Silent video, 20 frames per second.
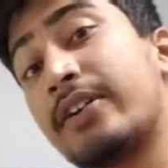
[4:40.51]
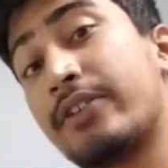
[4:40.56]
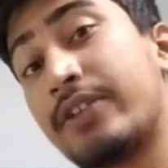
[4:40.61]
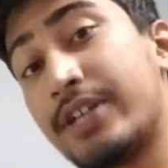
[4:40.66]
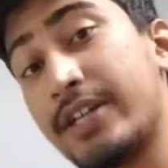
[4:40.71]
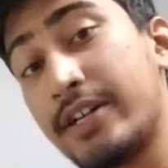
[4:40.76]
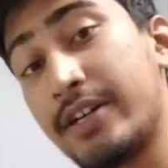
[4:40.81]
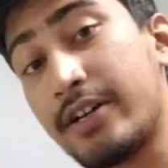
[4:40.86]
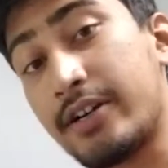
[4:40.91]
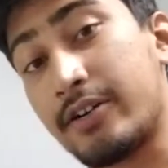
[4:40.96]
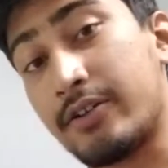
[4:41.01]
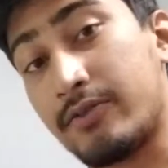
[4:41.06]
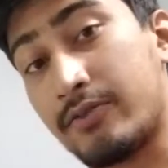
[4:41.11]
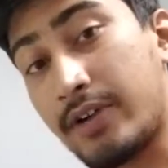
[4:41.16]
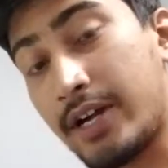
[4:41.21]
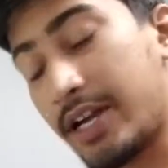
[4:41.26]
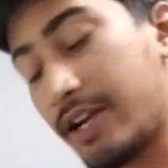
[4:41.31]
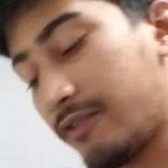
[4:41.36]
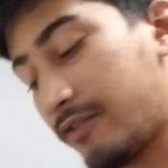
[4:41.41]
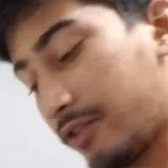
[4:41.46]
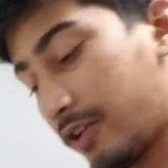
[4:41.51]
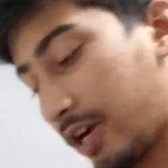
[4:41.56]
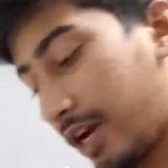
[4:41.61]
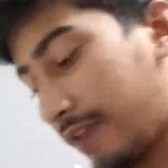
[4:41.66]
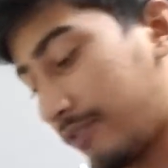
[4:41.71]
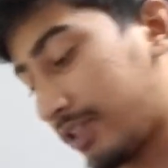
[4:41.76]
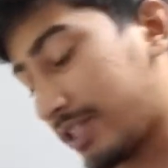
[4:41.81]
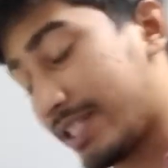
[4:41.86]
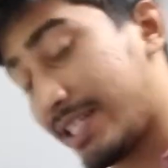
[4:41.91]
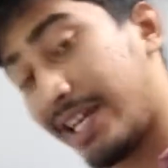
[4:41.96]
year, right, for
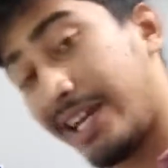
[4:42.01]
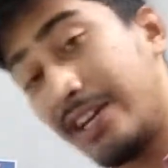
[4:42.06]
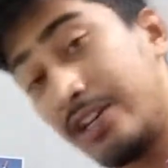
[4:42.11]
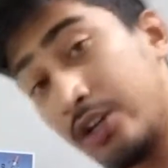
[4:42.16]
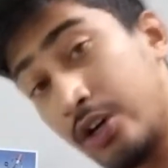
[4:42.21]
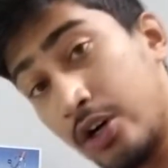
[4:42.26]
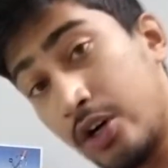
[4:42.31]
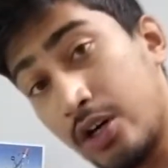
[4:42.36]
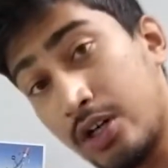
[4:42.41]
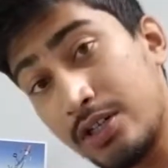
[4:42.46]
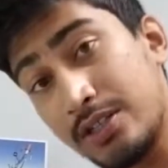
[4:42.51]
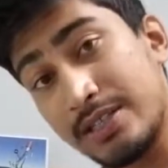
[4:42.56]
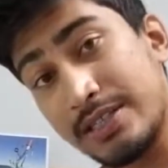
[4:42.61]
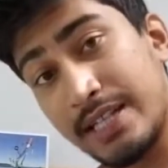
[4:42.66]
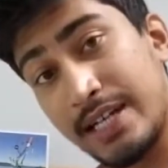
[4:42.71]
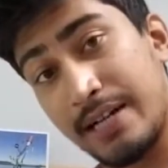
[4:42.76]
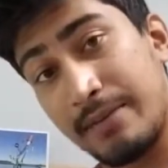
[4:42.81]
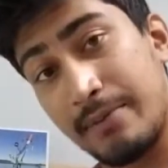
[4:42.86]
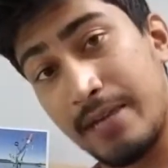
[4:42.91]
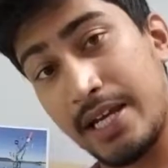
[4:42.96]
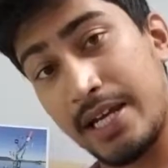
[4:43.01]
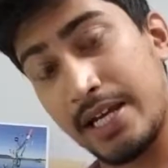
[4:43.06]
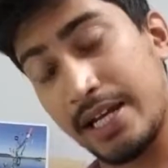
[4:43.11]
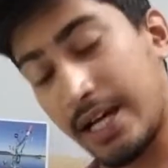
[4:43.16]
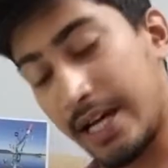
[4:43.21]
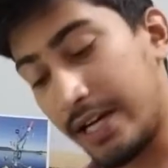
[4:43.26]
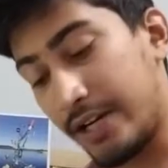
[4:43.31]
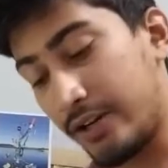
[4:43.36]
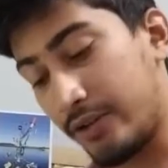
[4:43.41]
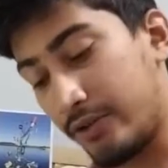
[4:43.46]
every 10 calls that I make,
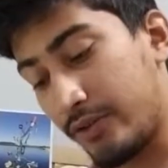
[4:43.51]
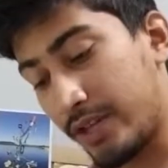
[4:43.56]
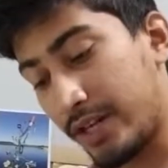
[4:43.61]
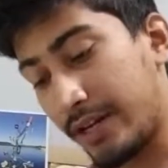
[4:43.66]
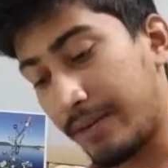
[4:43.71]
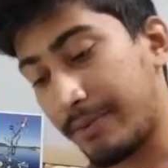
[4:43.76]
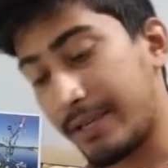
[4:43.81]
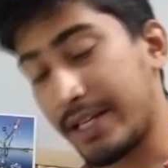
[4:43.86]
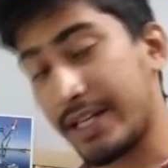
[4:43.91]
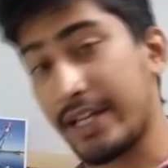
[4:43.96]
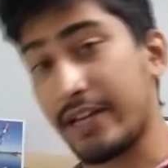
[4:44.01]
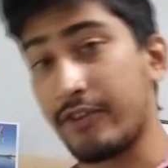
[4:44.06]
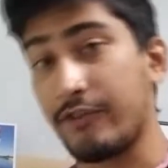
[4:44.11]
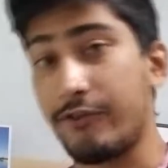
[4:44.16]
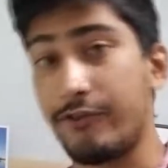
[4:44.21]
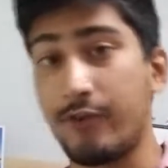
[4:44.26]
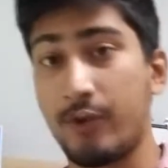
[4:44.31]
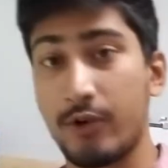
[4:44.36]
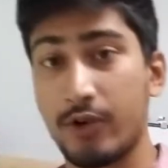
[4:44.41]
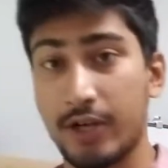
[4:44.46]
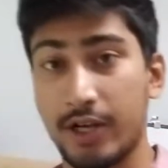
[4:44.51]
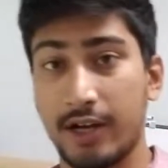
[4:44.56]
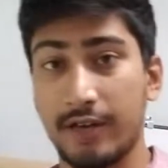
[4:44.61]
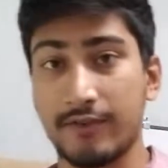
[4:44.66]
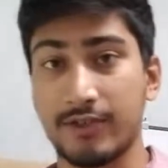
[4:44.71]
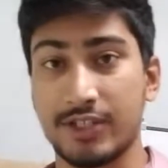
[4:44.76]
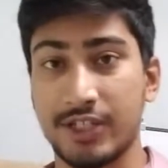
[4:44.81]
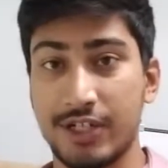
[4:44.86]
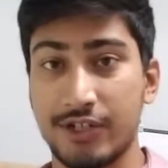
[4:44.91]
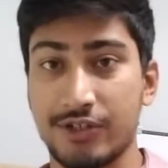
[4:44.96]
I know that I'm going to get 4
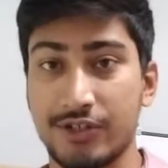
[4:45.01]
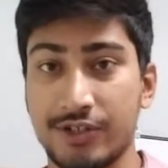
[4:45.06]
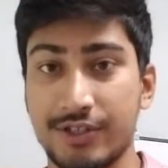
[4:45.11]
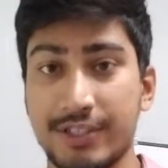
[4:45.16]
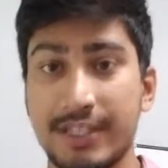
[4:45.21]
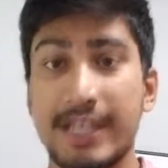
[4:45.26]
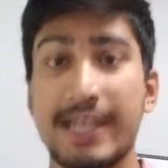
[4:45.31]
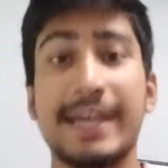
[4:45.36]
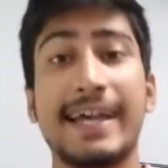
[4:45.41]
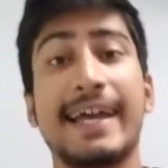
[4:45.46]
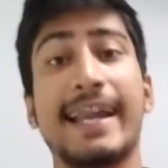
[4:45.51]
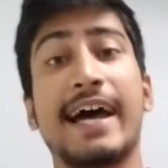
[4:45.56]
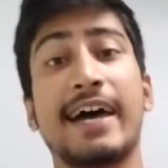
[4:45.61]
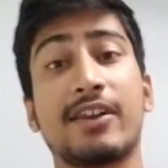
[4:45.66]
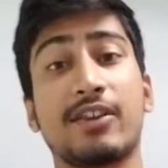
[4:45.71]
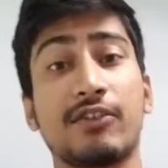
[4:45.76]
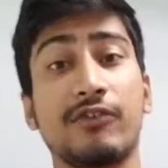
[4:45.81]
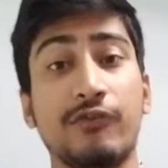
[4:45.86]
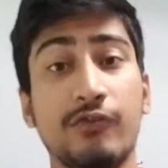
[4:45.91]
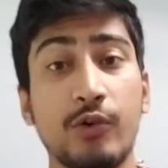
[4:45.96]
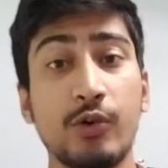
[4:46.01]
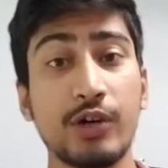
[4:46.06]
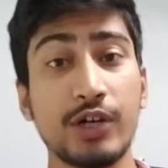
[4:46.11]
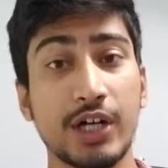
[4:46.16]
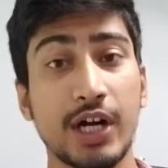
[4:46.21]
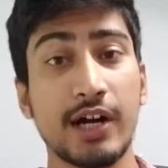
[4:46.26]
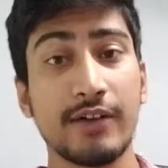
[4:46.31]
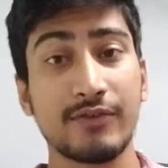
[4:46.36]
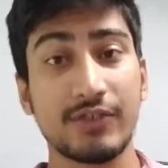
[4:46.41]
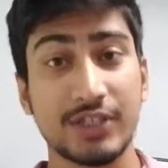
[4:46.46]
conversations. And out of the 4
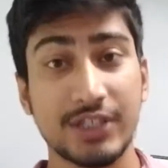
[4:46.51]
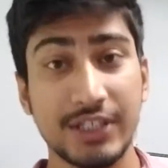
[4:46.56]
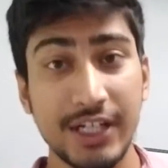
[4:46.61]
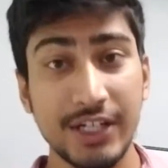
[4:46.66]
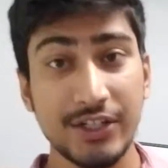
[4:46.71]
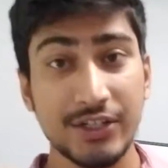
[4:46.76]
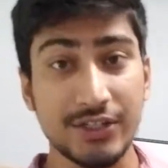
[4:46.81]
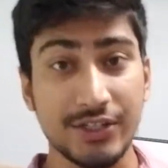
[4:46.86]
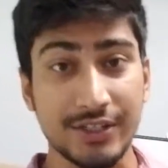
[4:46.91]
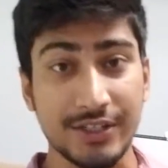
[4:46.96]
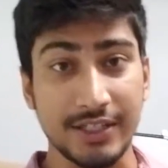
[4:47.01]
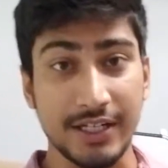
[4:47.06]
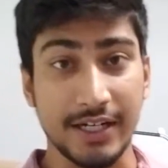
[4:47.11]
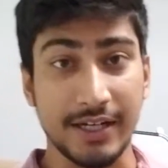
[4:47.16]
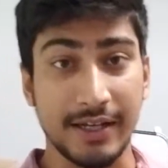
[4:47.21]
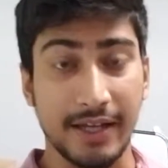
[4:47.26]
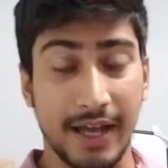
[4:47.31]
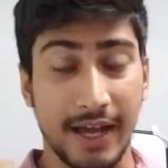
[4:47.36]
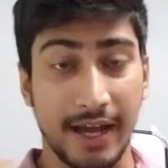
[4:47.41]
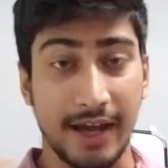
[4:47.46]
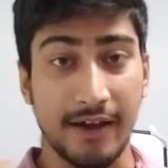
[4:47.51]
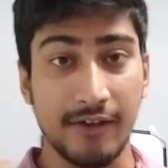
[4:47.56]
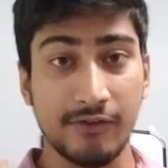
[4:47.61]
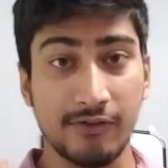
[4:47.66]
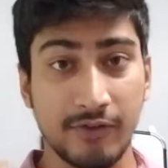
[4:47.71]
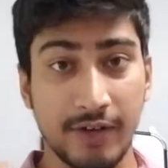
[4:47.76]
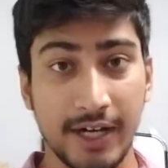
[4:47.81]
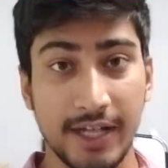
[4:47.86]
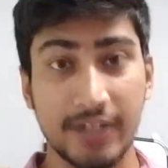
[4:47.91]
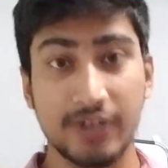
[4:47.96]
conversations that I have,
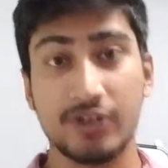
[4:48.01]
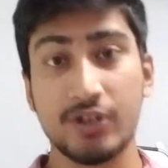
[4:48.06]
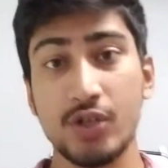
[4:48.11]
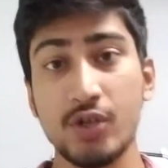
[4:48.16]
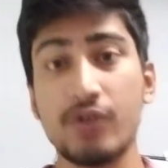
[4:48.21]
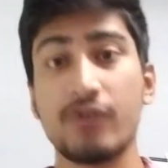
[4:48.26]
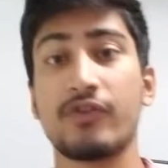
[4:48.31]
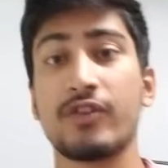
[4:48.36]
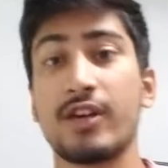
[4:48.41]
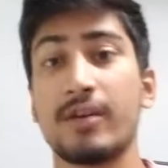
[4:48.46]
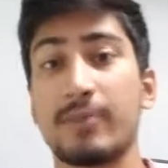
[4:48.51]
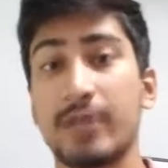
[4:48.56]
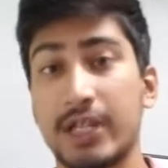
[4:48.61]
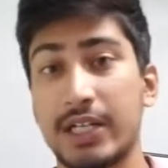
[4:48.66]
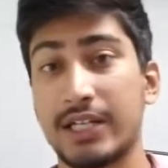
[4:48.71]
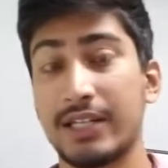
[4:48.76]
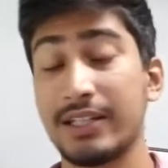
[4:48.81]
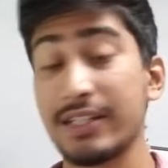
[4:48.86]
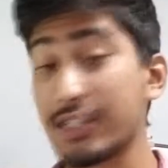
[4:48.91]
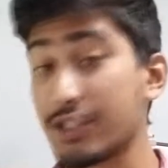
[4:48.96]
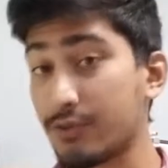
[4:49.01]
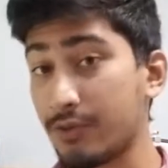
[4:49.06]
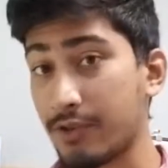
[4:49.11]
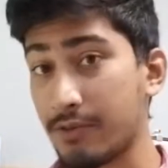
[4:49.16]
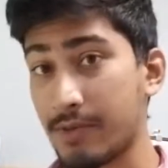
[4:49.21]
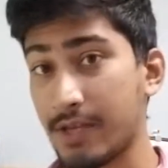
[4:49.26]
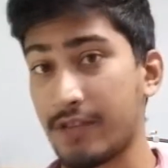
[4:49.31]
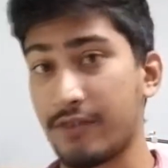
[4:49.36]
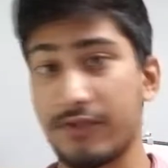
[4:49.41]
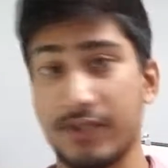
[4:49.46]
right, 2 of them are going to list with
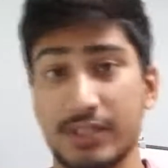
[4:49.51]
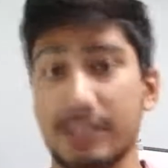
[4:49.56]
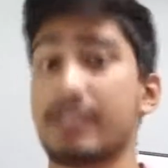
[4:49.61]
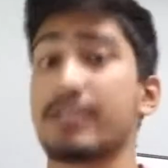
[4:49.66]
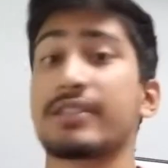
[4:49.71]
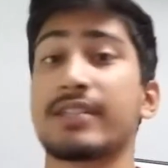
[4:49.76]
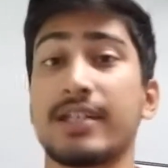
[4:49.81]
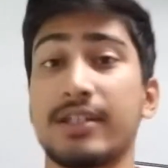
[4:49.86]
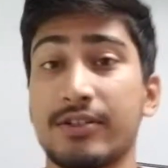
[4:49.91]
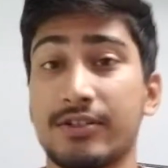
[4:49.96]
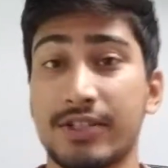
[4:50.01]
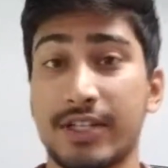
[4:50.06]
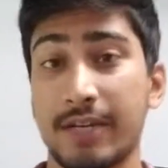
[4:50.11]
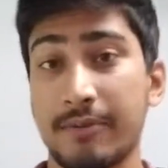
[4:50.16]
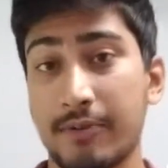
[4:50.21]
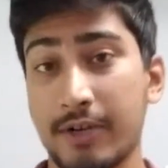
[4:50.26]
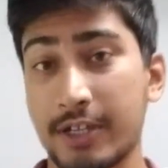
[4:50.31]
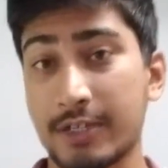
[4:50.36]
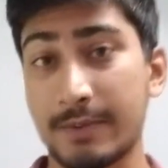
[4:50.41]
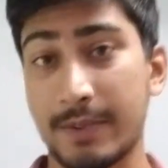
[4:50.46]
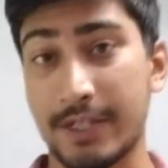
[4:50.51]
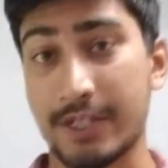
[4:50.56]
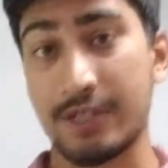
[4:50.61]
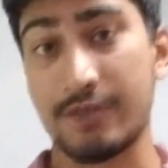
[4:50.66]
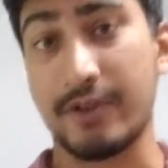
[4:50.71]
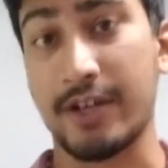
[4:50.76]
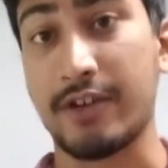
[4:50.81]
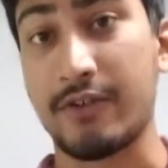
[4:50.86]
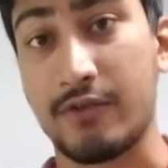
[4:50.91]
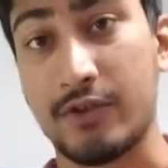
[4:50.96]
me. If this is seller side prospecting,
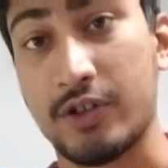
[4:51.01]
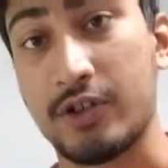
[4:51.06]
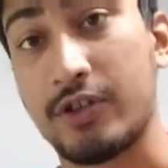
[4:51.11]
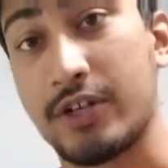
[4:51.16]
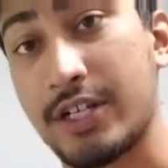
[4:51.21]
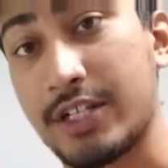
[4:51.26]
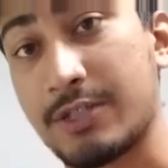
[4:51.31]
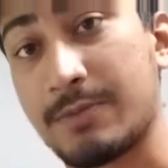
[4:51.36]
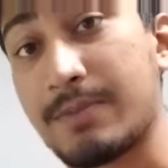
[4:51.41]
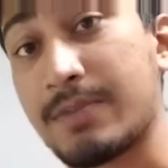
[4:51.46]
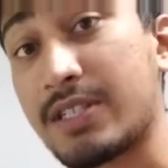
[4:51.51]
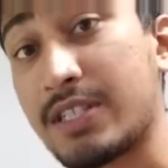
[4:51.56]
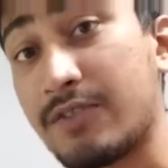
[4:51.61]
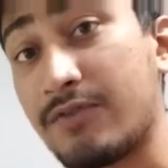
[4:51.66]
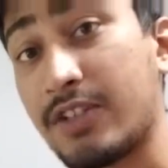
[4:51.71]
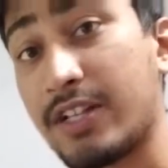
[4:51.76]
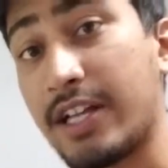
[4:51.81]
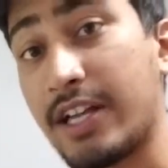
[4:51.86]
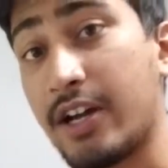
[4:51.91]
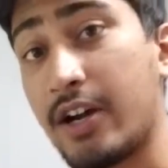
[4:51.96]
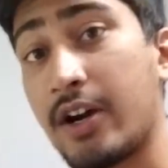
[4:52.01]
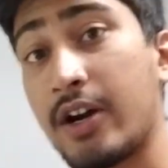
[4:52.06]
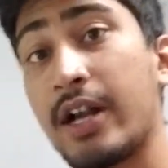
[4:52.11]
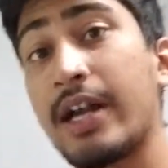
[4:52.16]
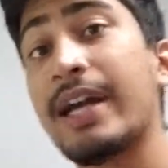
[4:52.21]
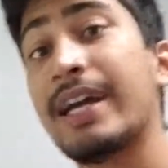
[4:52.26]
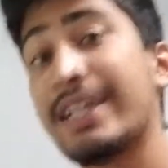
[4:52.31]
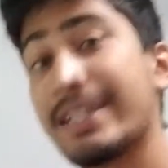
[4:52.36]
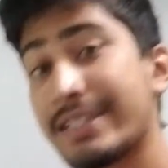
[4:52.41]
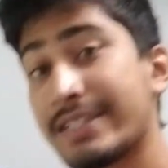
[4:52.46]
right? If we're looking specifically at our
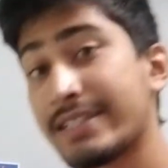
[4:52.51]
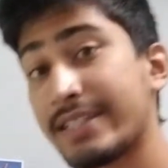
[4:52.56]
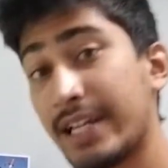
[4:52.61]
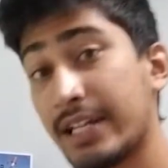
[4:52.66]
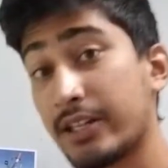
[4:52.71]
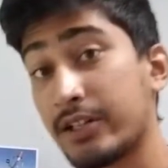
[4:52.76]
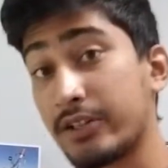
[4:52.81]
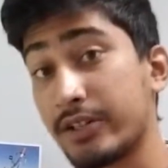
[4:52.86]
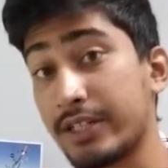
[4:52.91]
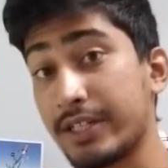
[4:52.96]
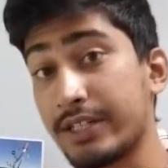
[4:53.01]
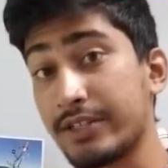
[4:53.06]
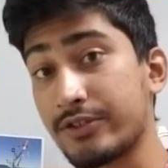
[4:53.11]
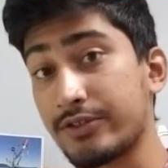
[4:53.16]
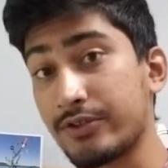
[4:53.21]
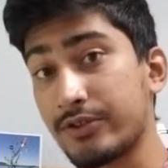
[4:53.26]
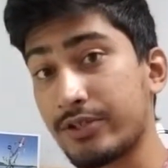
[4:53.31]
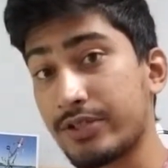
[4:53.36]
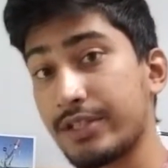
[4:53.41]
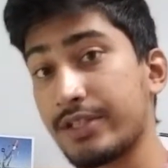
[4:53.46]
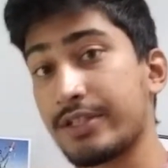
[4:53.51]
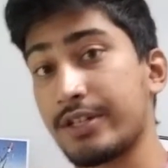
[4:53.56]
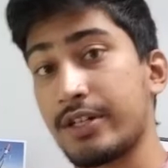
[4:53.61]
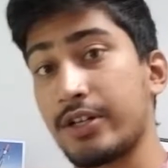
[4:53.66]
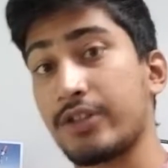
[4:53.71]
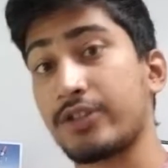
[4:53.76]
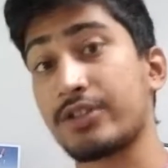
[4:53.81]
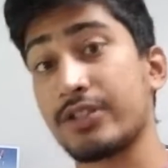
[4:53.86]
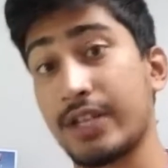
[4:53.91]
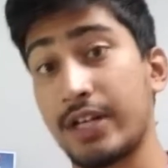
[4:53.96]
seller lead sources and
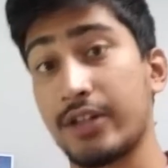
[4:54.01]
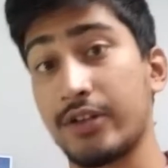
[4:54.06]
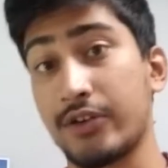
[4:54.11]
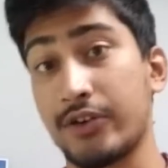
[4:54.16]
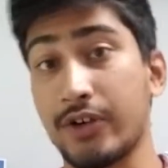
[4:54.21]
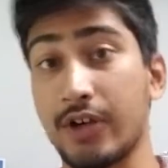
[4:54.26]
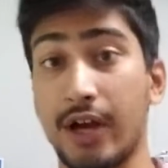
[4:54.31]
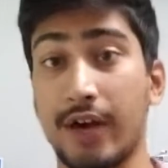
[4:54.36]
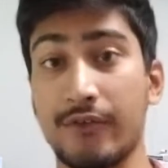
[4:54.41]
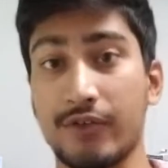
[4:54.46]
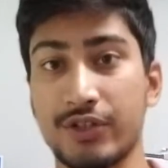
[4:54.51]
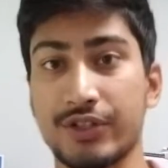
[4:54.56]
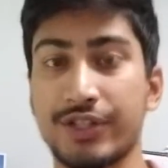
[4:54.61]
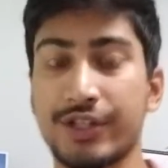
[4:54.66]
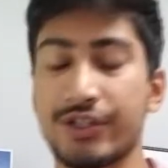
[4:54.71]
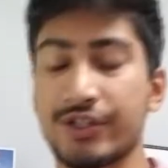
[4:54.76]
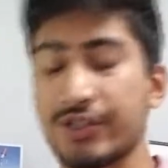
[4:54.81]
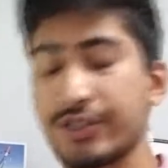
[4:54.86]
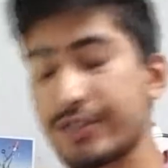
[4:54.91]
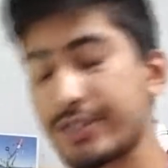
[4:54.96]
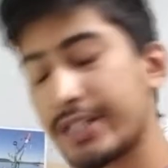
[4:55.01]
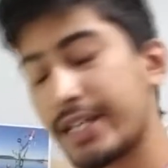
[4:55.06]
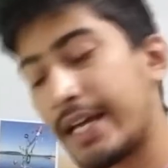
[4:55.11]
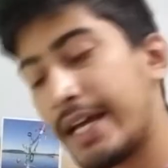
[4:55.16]
our seller conversations.